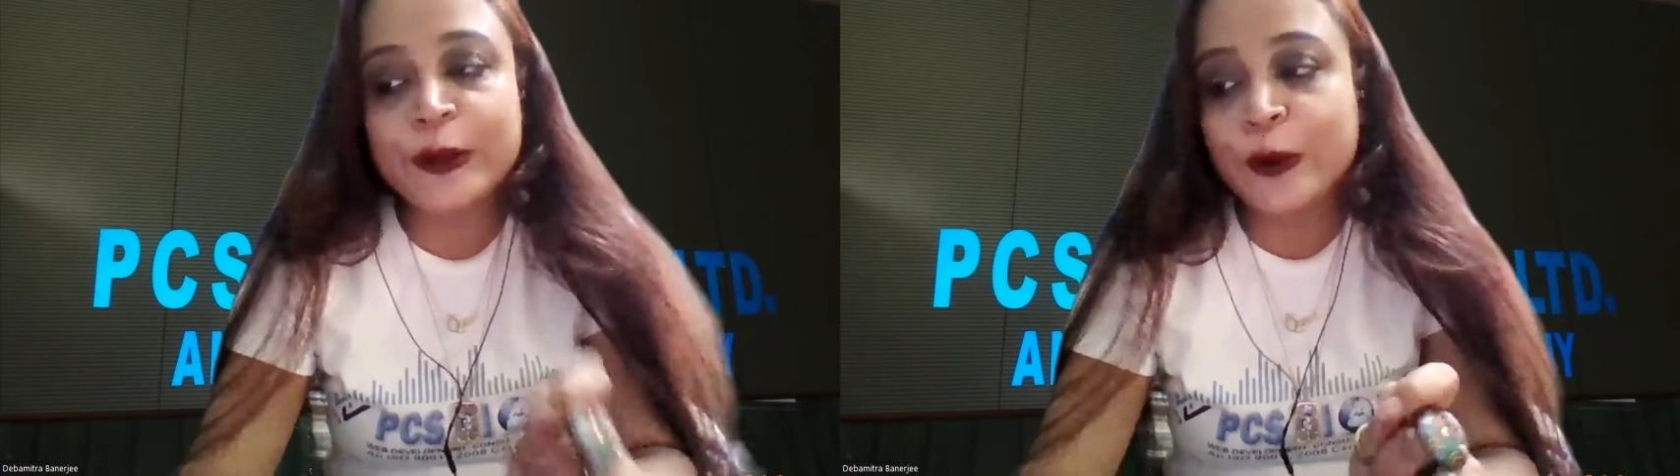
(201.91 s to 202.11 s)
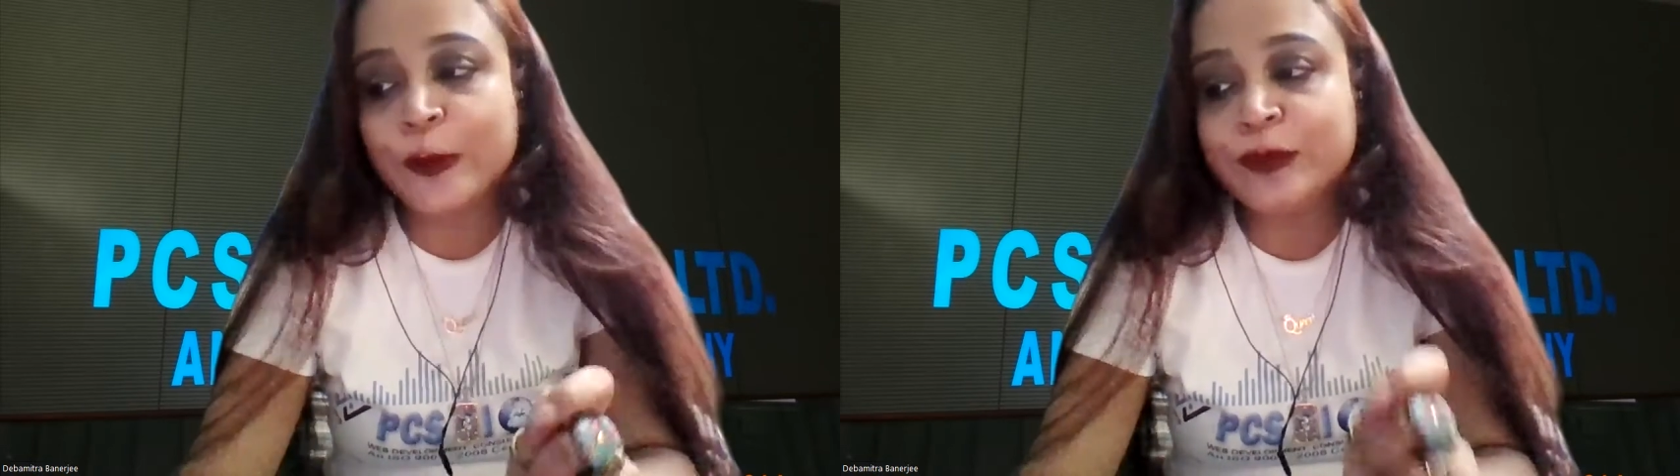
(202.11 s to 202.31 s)

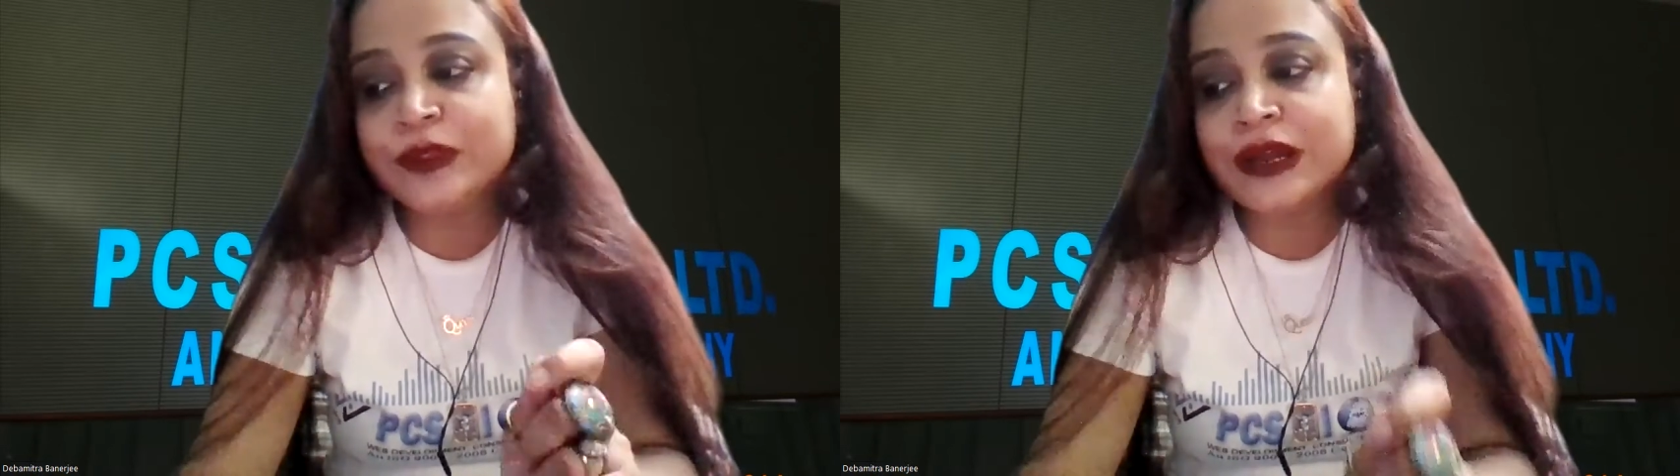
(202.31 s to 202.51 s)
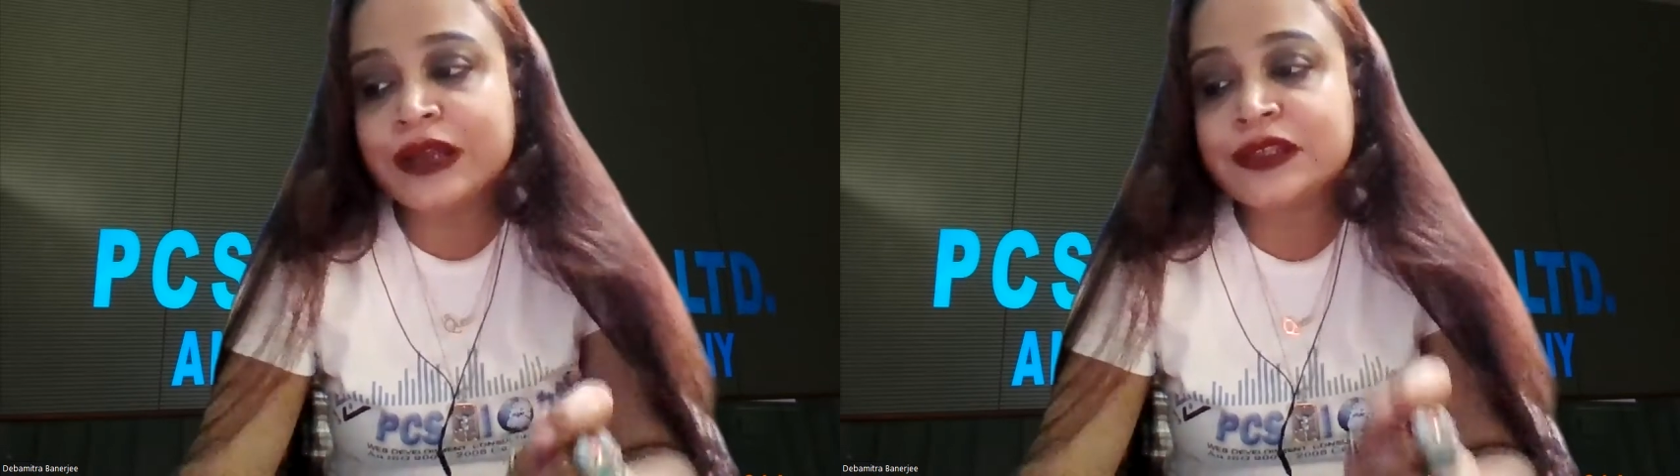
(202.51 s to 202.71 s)
of
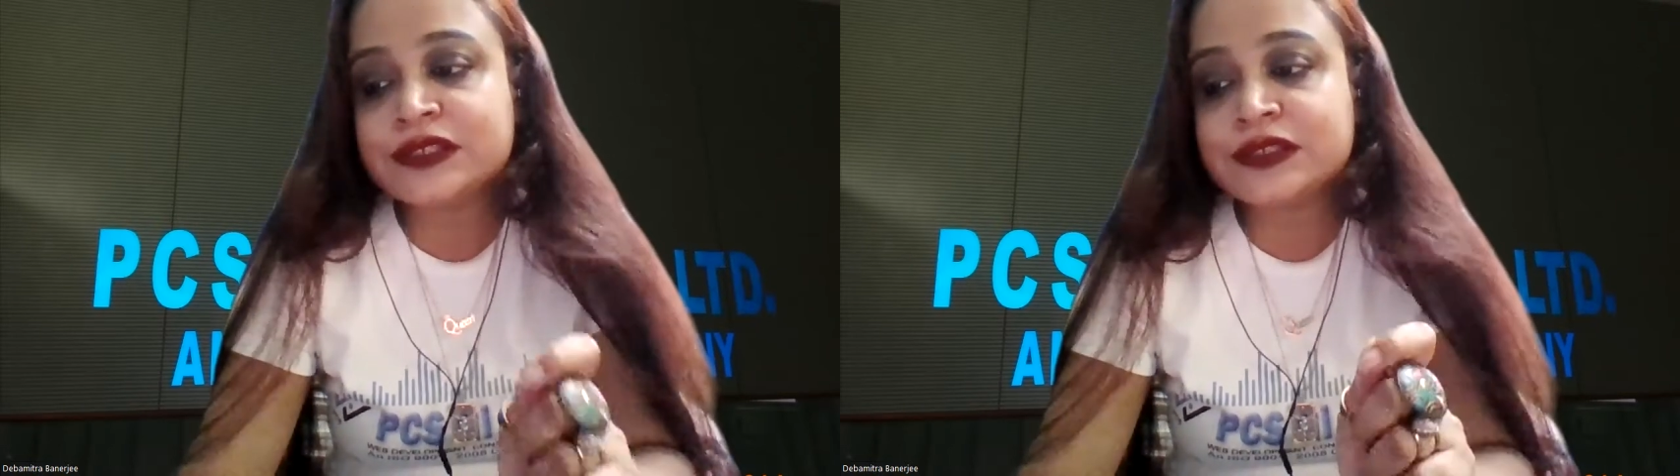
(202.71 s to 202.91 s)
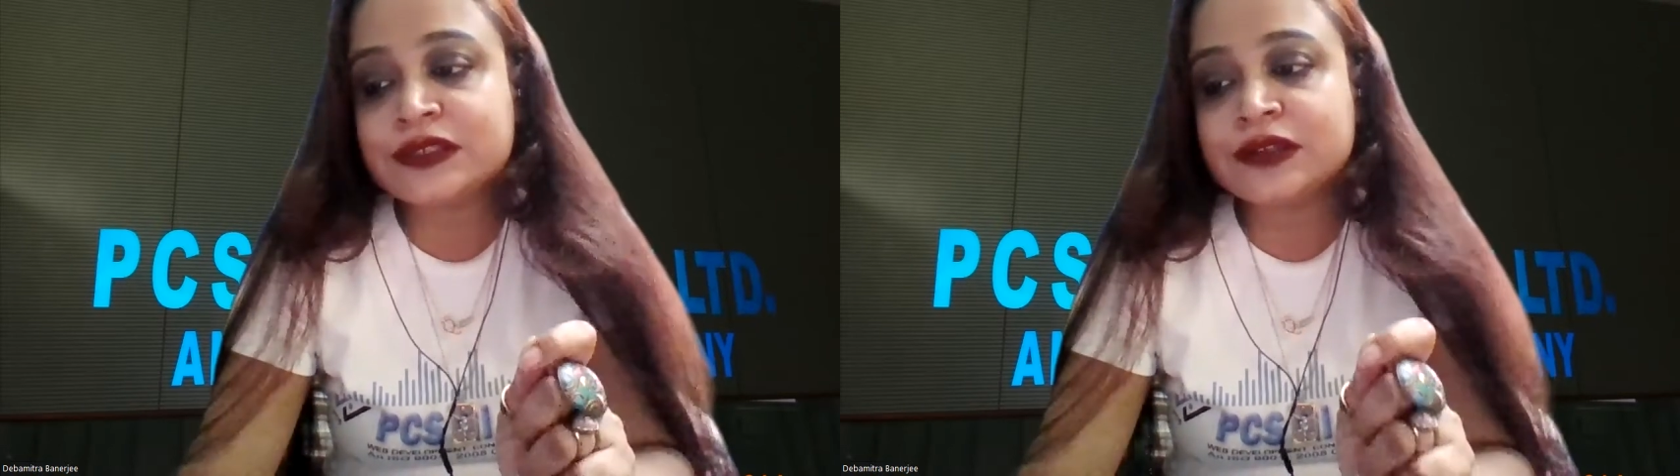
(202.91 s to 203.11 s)
the
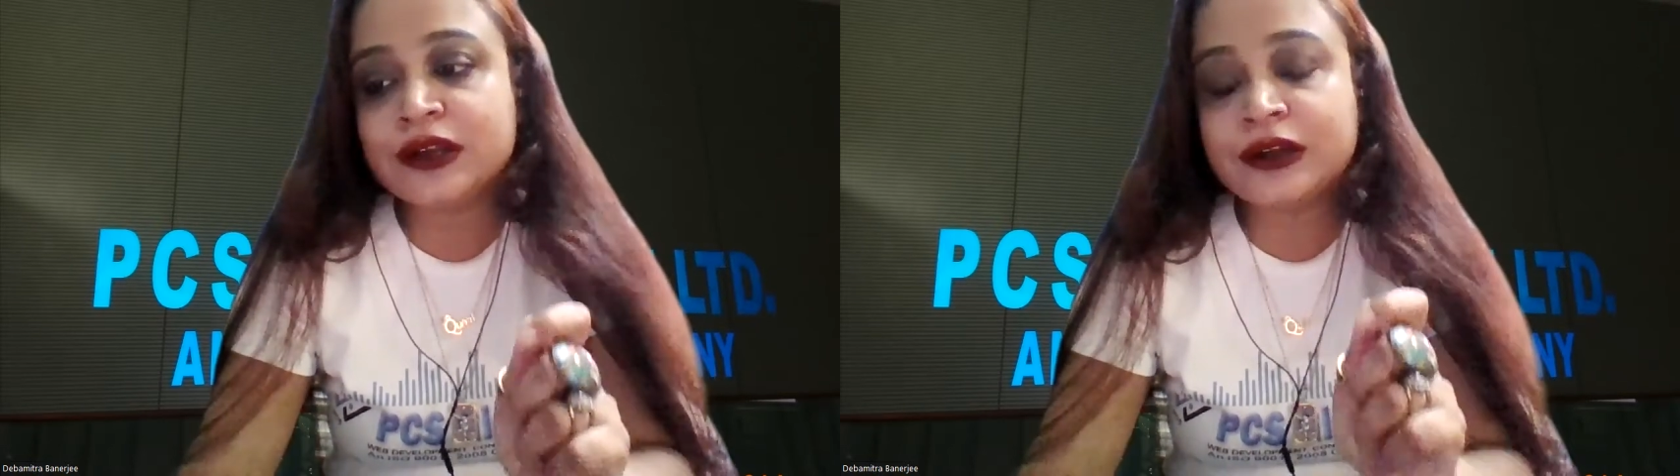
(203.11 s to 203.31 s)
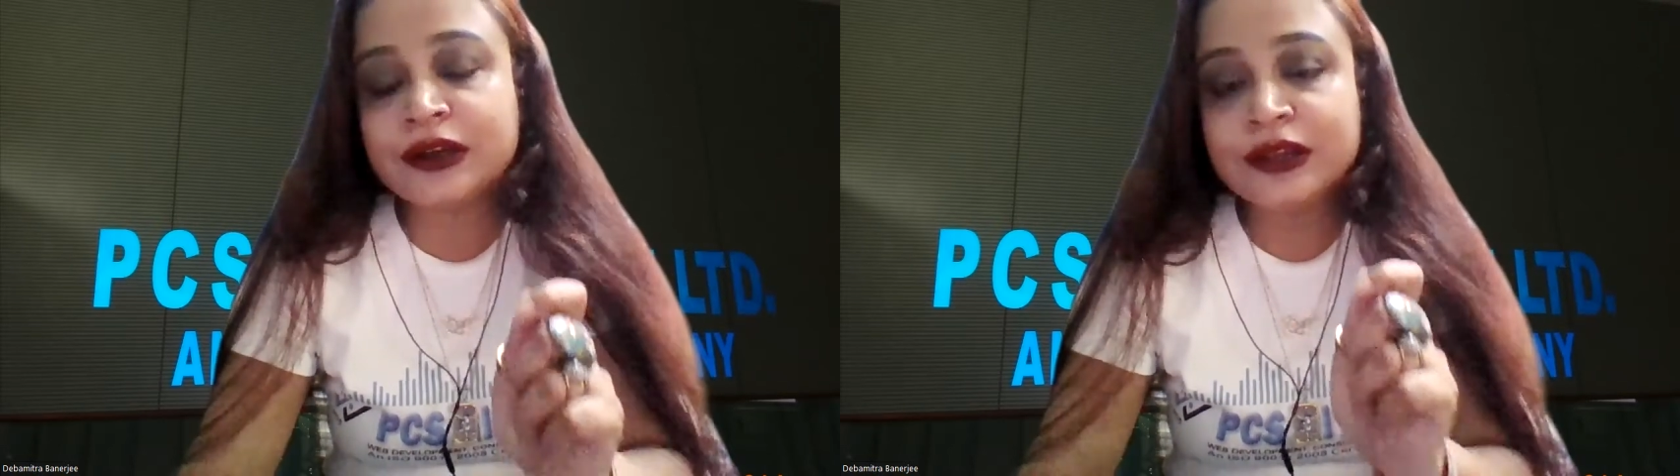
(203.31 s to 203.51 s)
uh,